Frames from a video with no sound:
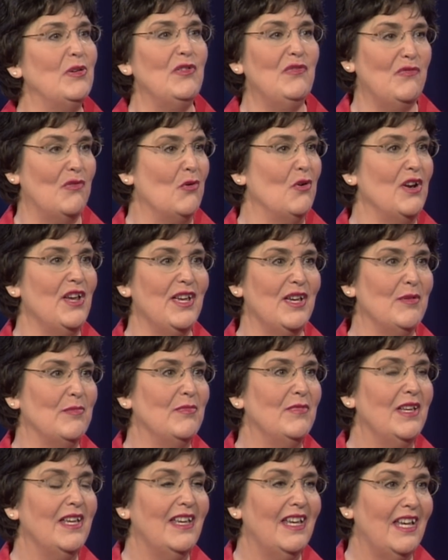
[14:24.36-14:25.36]
before
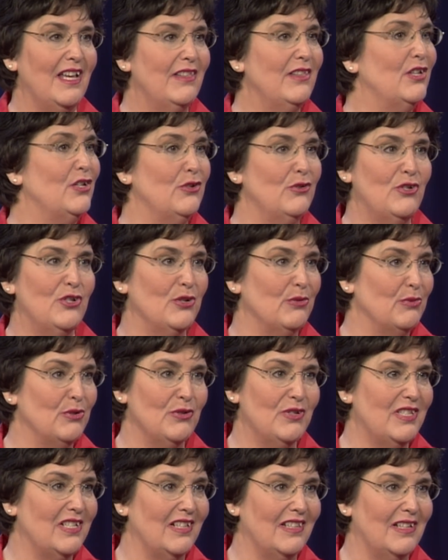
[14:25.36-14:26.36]
him in the New
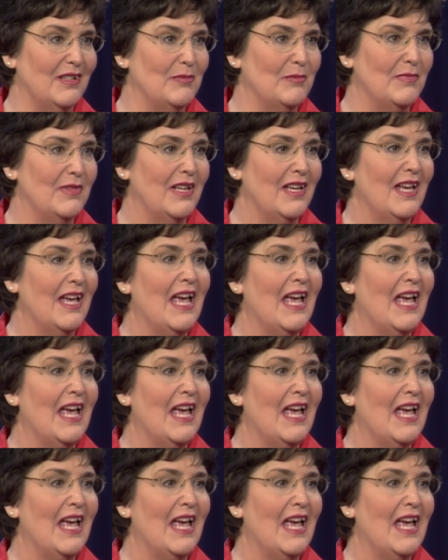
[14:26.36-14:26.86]
Jerusalem,